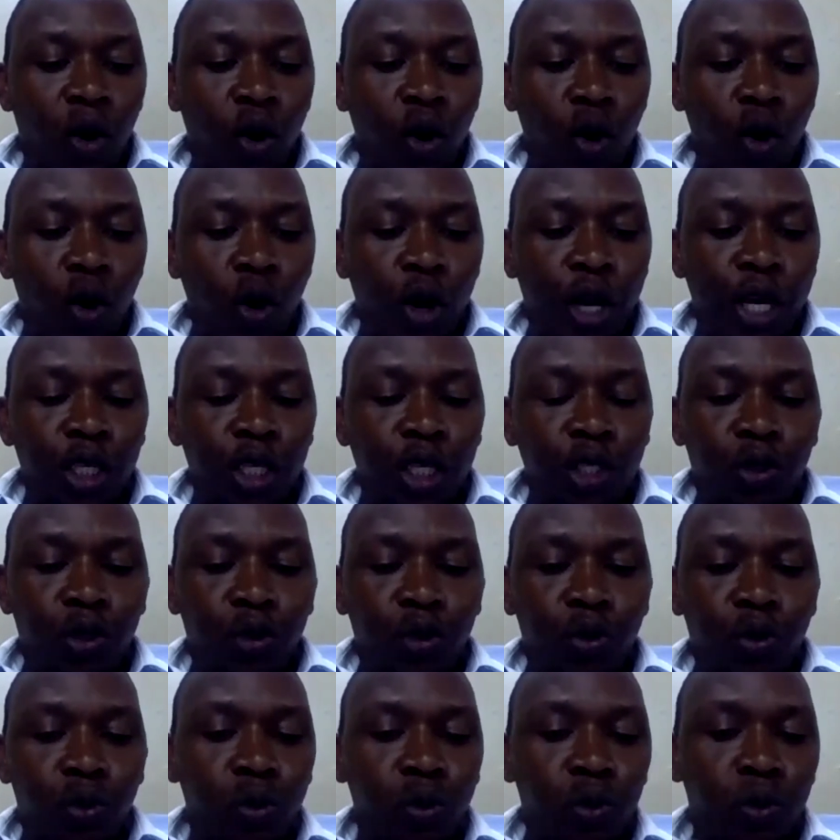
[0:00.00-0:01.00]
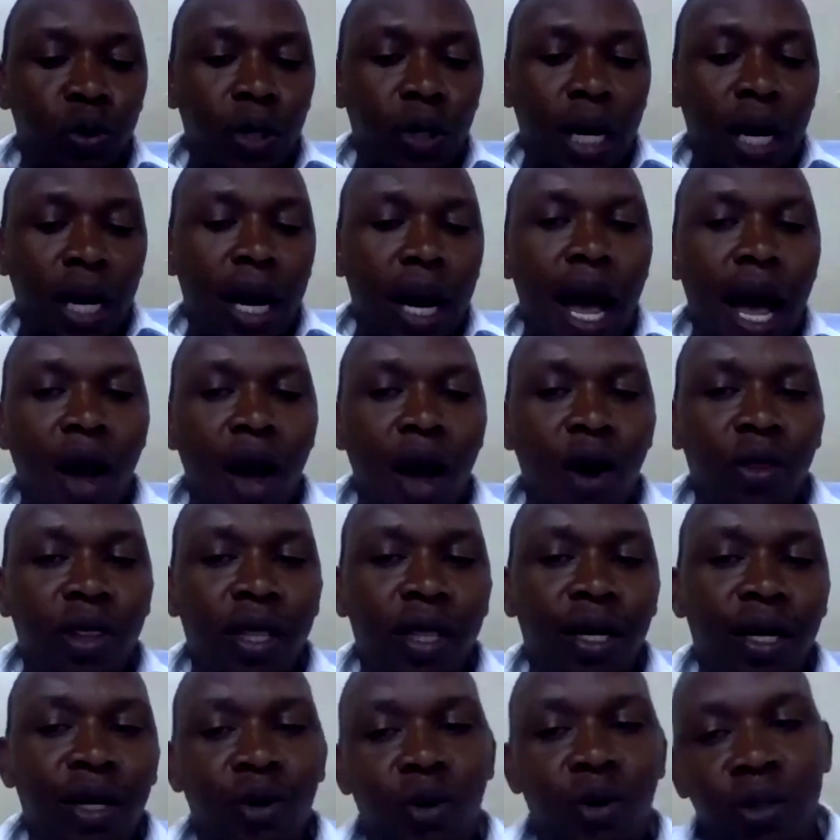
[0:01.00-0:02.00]
go into
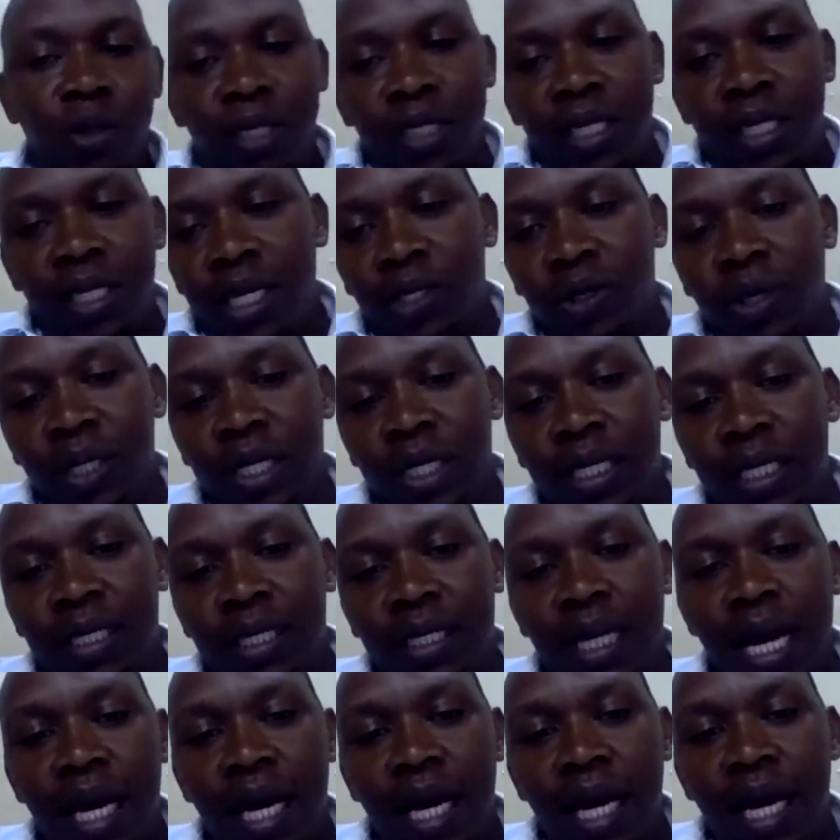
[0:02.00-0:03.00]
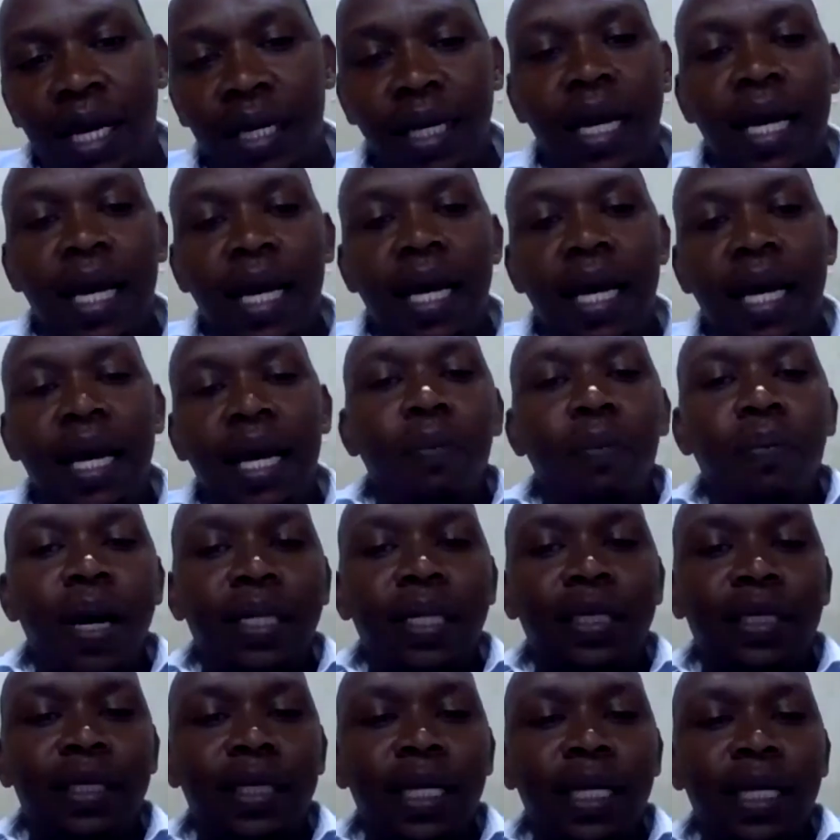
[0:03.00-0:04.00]
how the reconciliation is done,
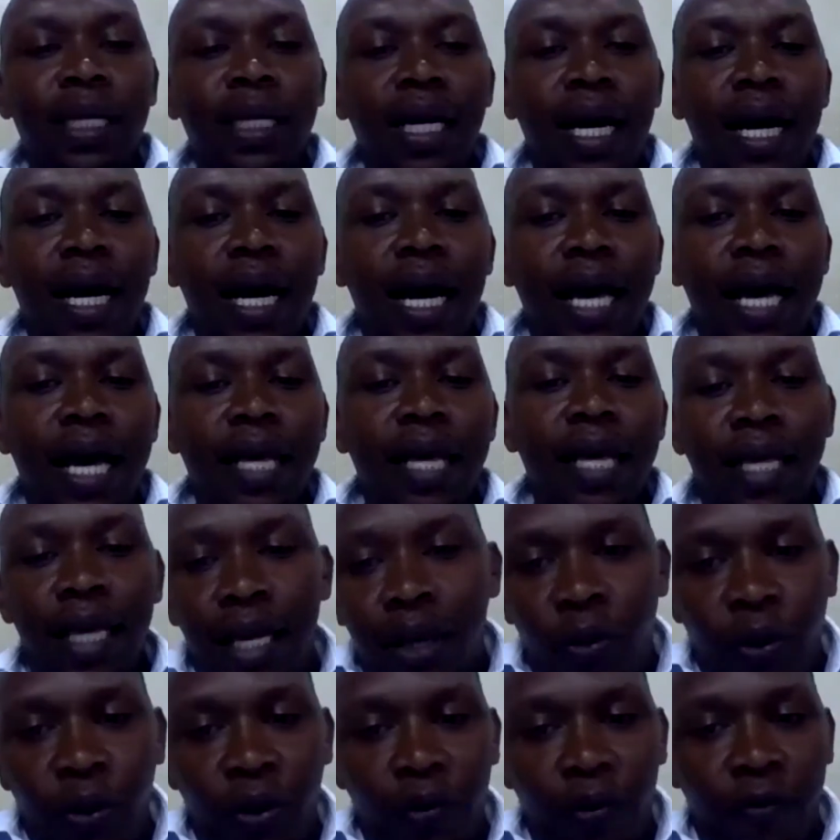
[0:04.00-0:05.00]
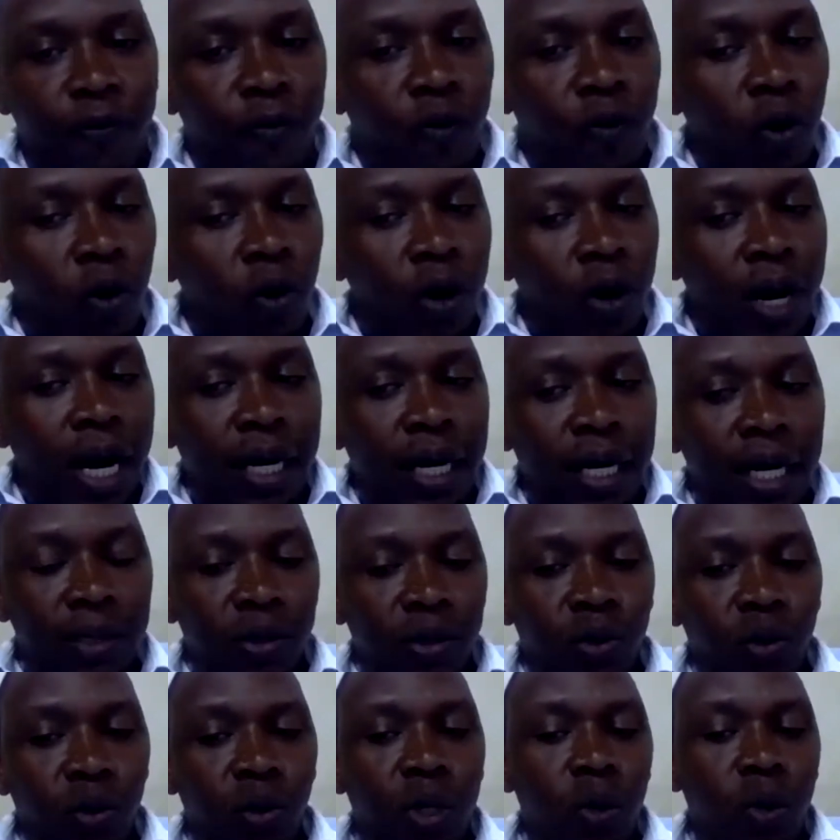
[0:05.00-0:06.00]
but I think we've all
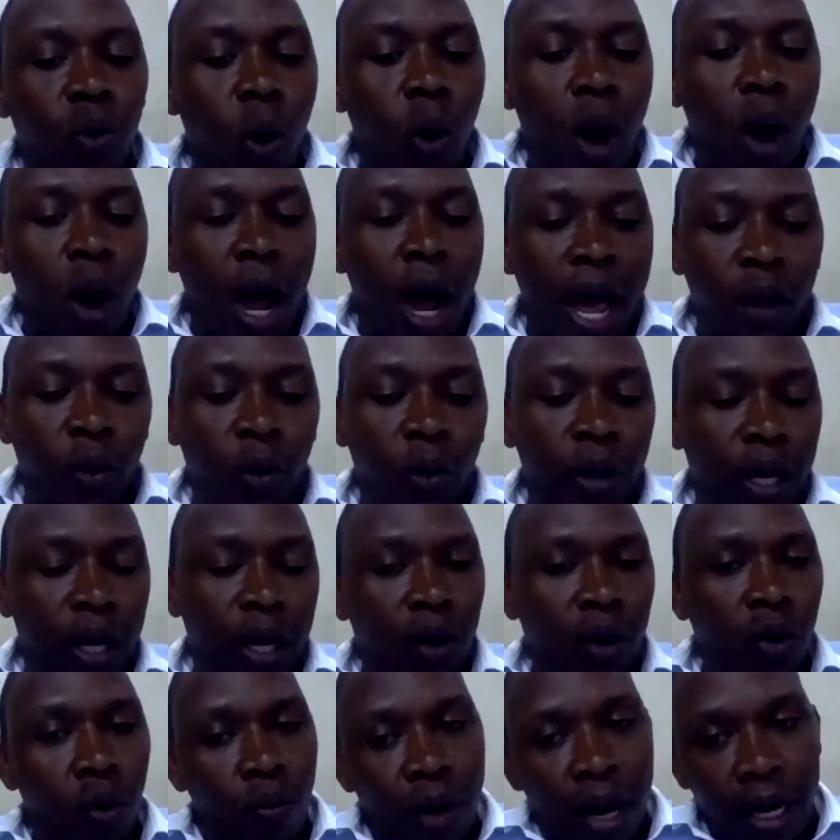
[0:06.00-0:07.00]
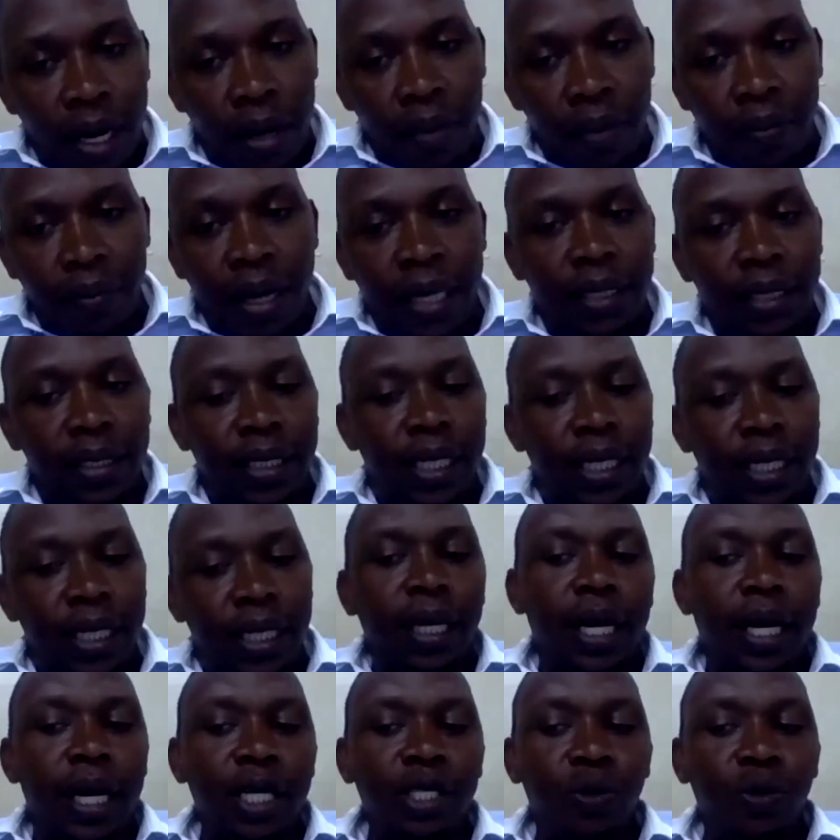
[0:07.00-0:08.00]
understood why we normally maintain
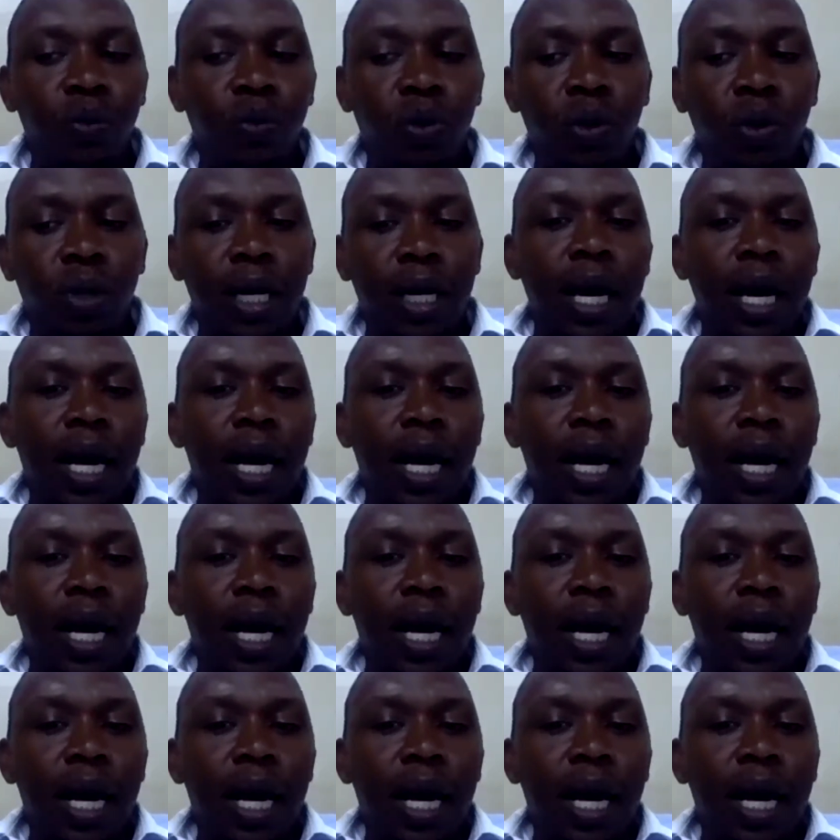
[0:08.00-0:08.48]
the cash book